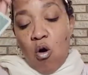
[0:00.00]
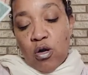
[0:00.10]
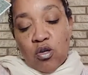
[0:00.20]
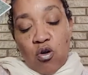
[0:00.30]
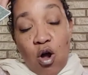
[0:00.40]

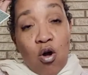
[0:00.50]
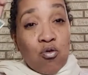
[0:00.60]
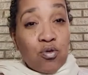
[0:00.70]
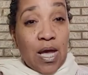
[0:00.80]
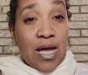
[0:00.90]
on your
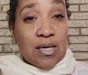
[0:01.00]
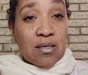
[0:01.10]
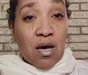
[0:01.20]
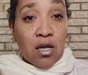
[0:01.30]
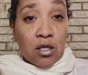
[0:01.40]
own
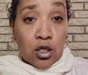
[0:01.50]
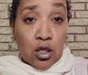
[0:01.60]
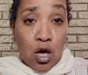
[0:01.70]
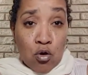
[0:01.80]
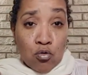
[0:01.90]
and
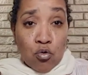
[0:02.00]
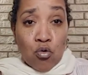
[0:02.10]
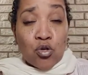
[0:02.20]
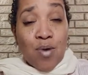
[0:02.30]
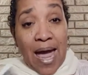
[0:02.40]
alone
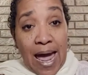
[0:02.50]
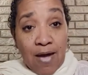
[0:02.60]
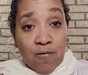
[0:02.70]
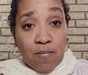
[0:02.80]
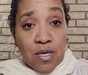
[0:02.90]
or you
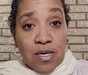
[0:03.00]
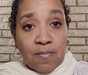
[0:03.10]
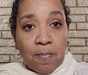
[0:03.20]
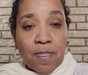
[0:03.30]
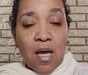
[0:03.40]
have
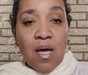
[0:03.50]
been.